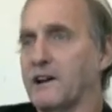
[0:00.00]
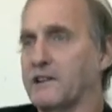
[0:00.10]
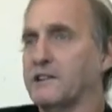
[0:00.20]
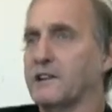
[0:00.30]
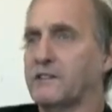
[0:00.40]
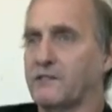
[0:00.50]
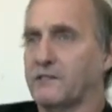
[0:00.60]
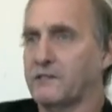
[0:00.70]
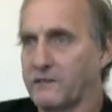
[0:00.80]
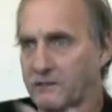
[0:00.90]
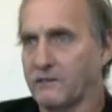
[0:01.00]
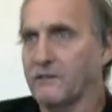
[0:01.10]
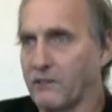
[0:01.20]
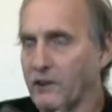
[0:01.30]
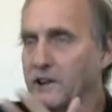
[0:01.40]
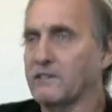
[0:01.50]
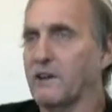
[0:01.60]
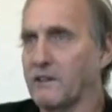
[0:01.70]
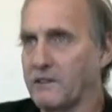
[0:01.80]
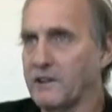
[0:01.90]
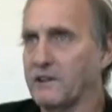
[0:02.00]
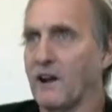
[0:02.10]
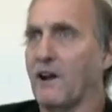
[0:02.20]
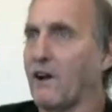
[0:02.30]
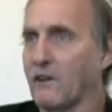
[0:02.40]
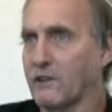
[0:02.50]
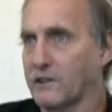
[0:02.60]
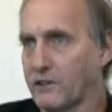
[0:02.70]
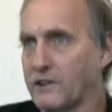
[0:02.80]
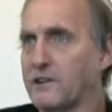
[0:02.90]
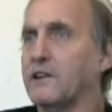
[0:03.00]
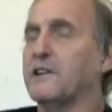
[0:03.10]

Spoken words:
I could just voice my opinion, not holler or screech,